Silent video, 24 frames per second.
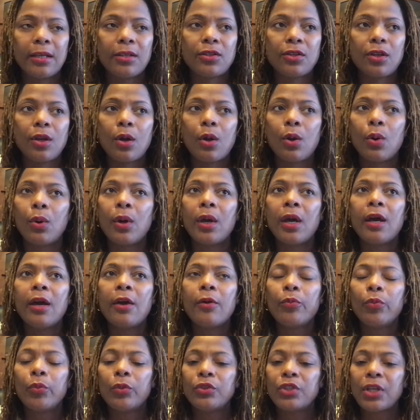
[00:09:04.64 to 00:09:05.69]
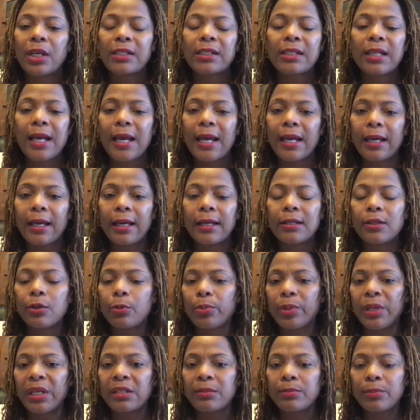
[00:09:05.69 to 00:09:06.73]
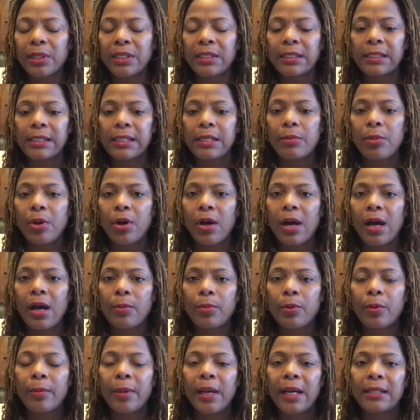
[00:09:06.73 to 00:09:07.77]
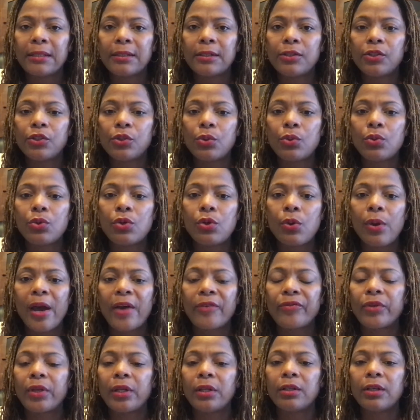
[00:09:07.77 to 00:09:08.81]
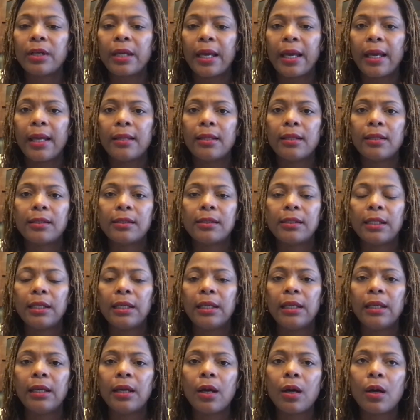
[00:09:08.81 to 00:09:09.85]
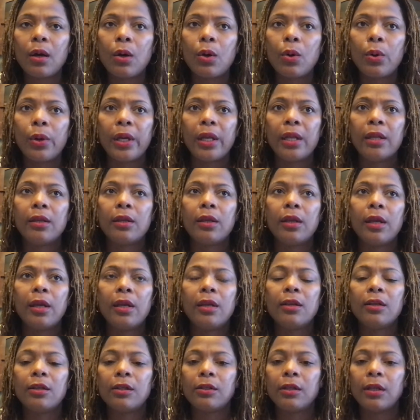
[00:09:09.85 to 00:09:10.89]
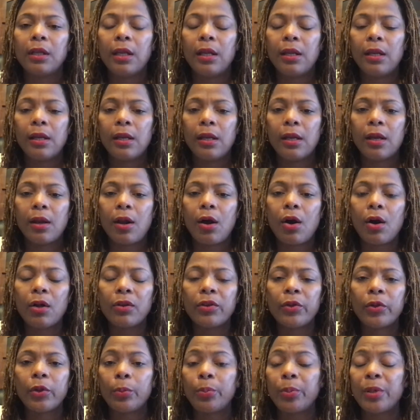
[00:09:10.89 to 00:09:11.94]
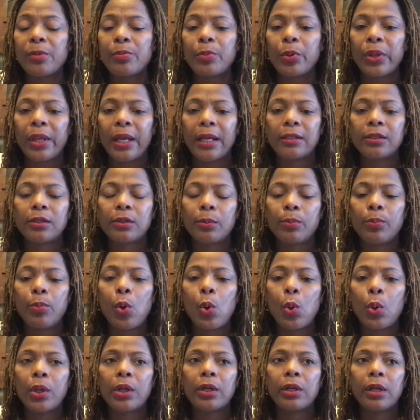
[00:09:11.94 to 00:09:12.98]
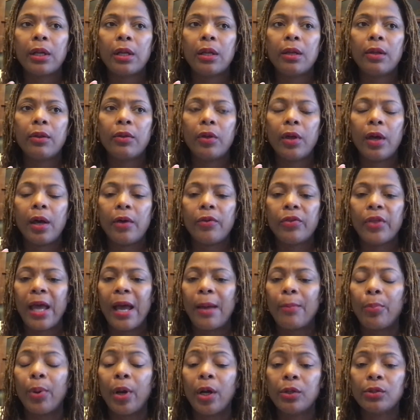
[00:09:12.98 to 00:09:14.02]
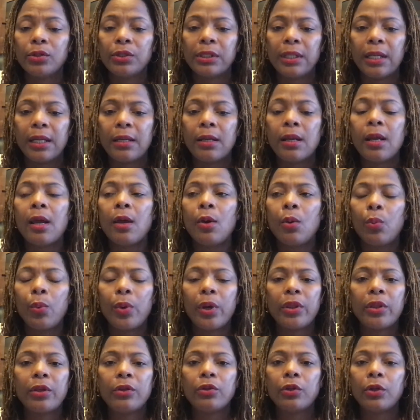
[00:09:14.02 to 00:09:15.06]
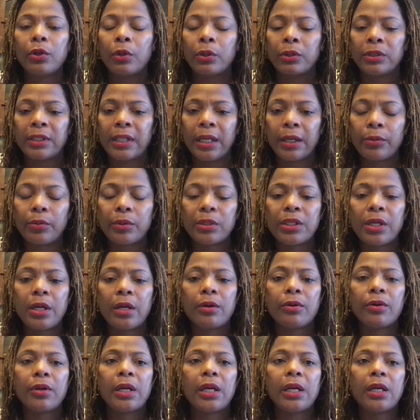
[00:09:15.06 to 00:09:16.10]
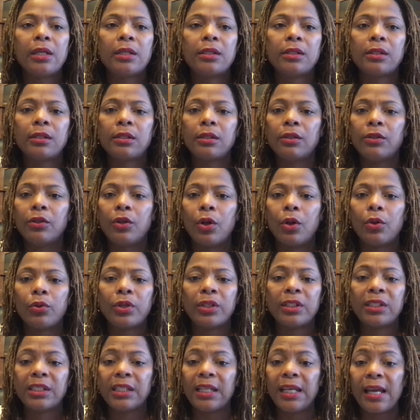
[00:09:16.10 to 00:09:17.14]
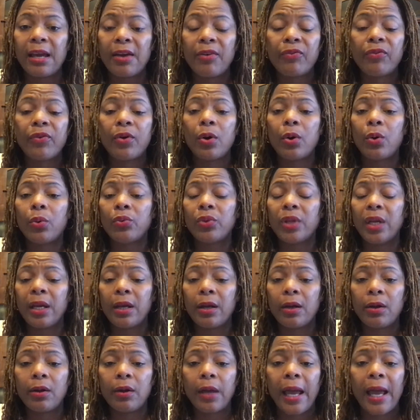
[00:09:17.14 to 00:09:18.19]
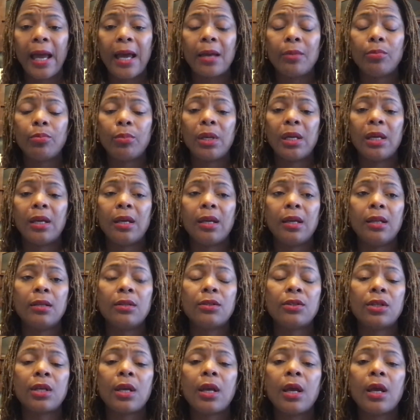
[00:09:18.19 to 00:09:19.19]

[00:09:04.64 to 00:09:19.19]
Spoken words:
so just like under business email compromises, you have to look at the CEO and all of the people that support that person, whether secretaries, the CFO, their admins,